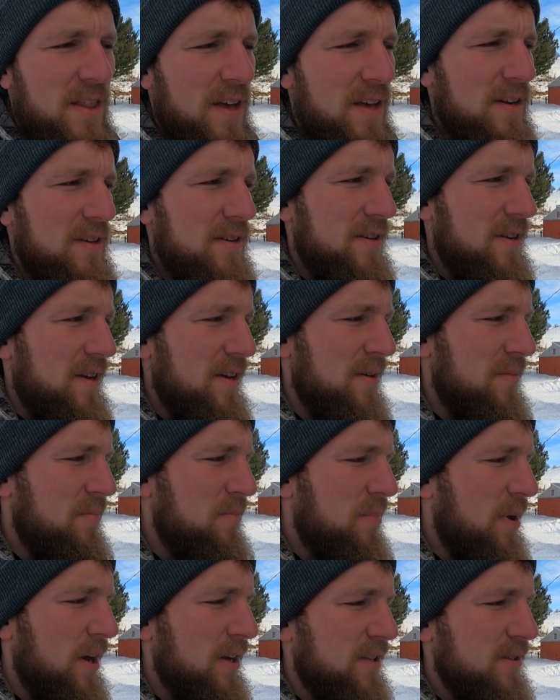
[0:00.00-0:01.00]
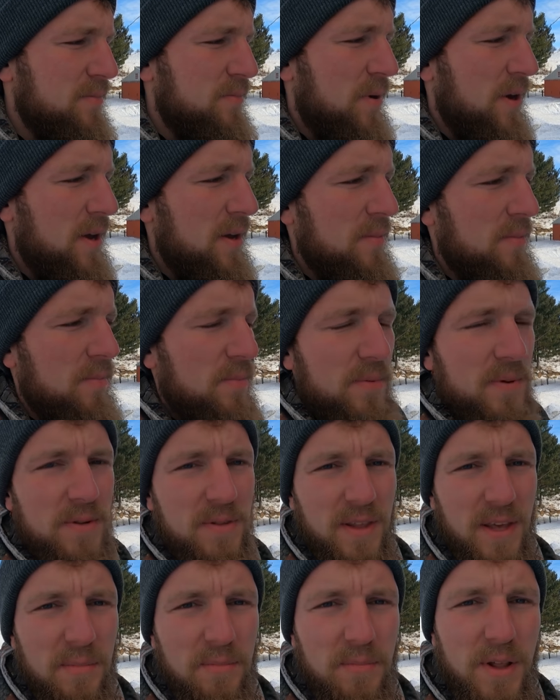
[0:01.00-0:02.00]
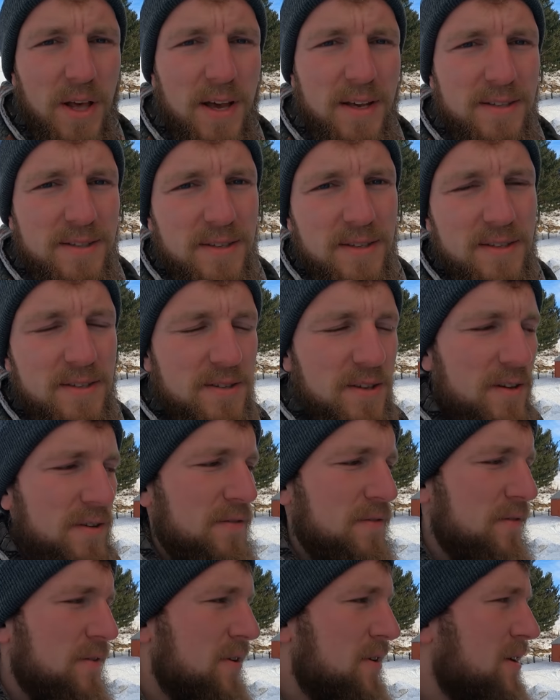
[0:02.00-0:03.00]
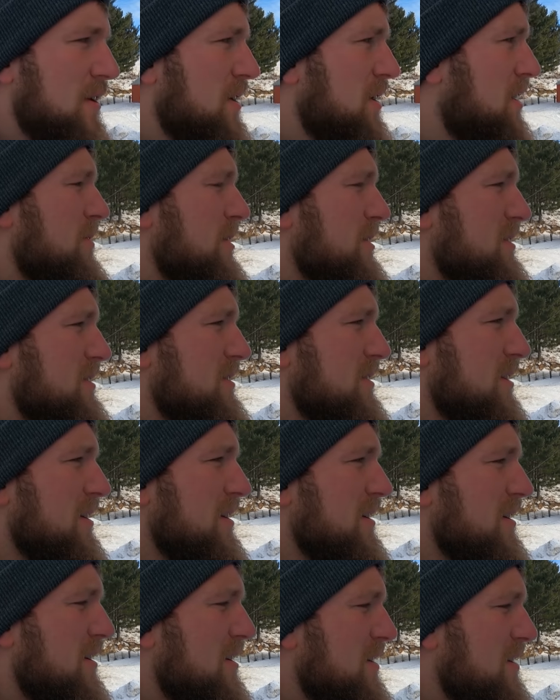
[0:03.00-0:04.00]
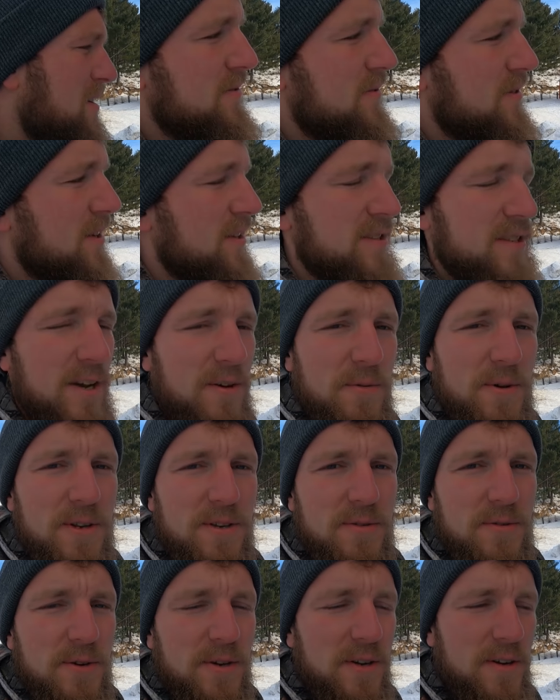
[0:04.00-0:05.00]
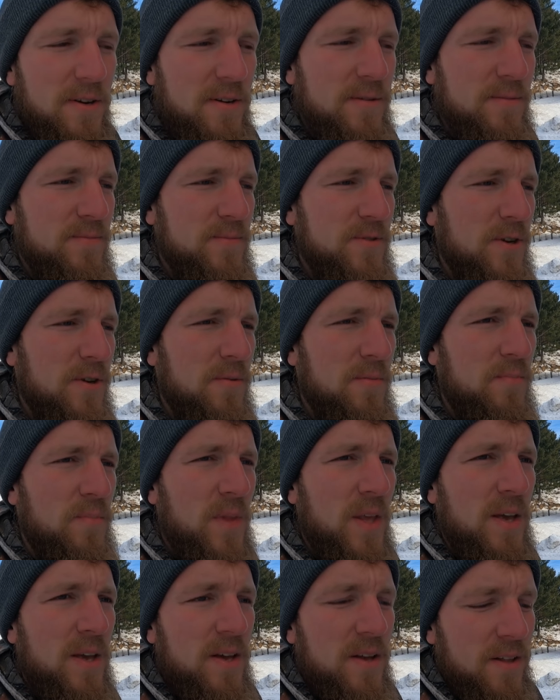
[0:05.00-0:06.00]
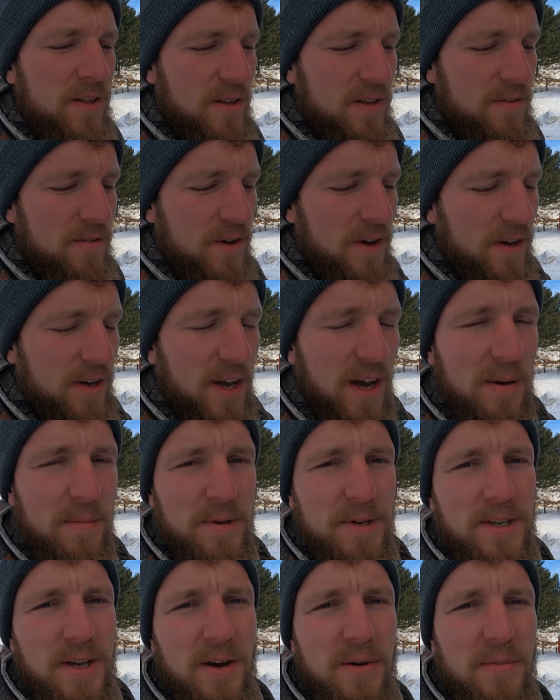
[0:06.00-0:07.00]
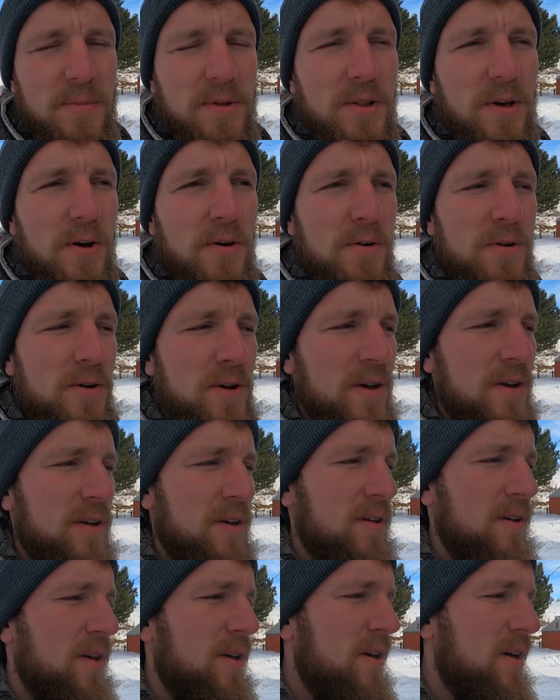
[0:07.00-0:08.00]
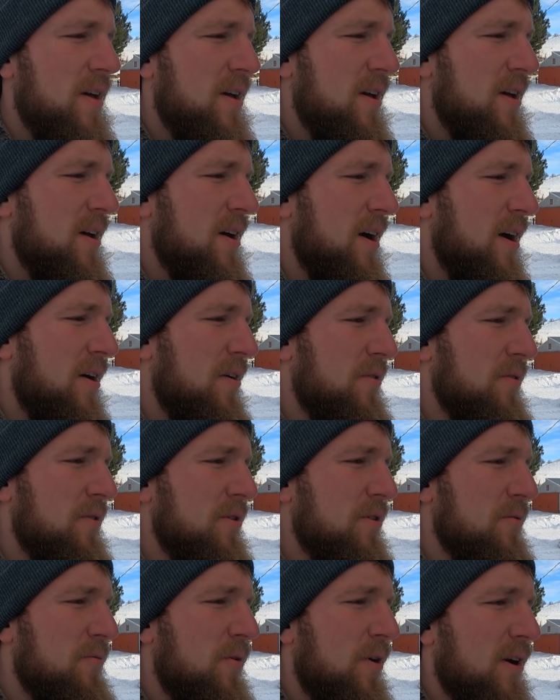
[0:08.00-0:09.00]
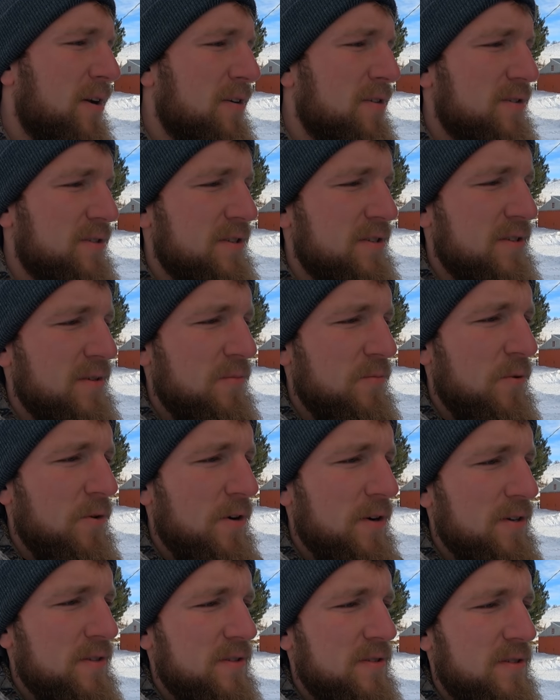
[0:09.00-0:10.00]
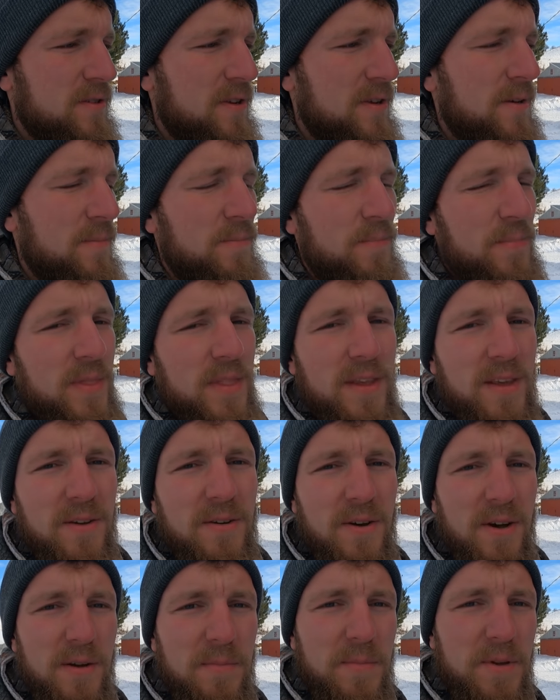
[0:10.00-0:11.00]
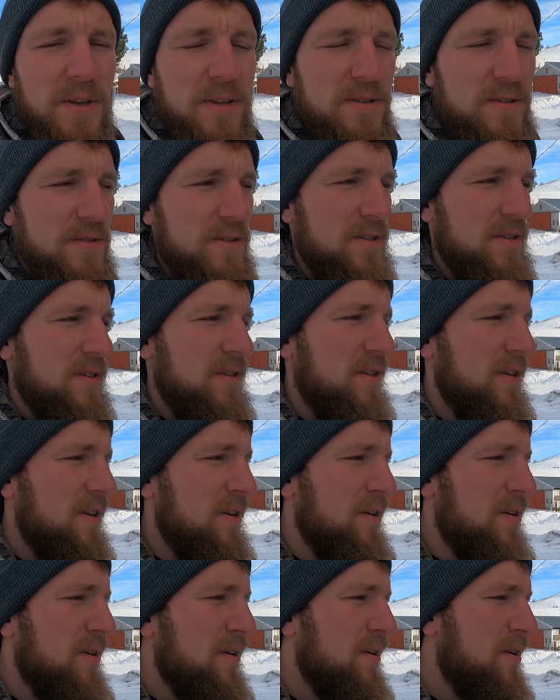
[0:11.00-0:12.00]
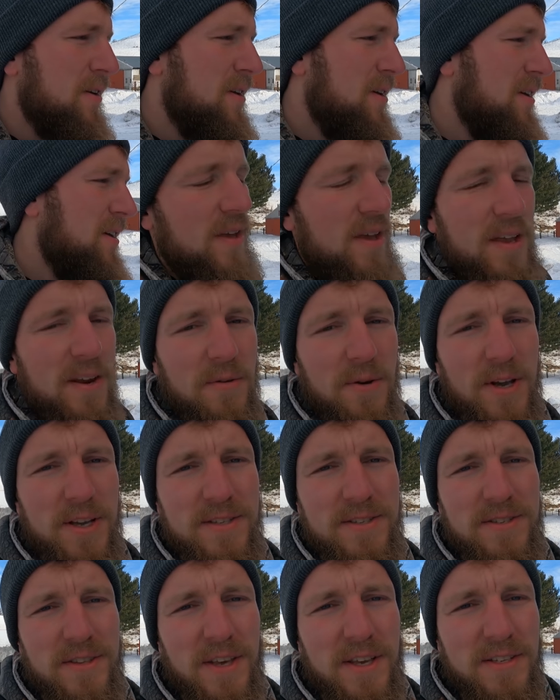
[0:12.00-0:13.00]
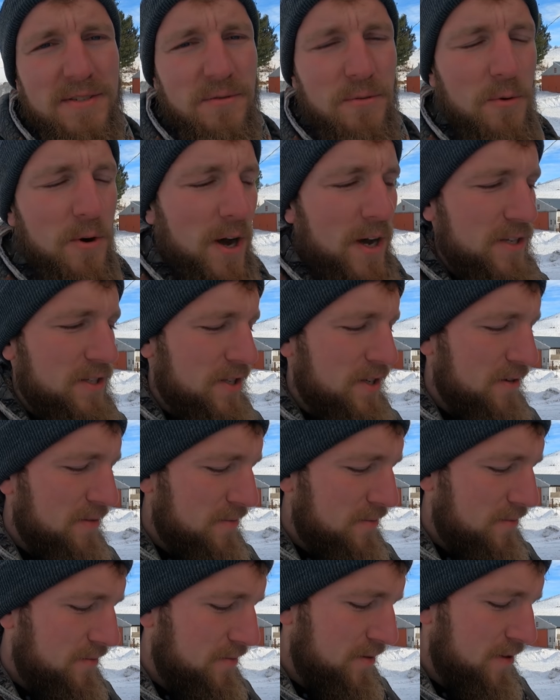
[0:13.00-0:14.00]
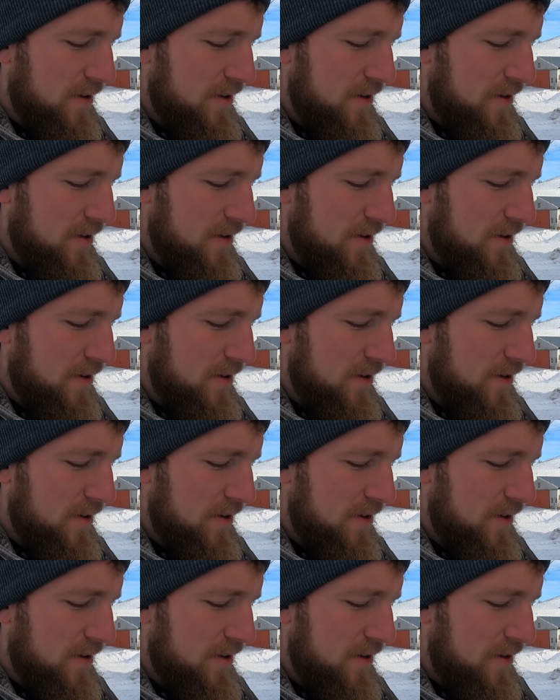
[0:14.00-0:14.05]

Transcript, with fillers: that uh, PEX pipe, that plastic stuff, but uh, that's how we do it here. So leave a comment down below how your water system works. I'd be interested to hear. Anyways, thanks for watching.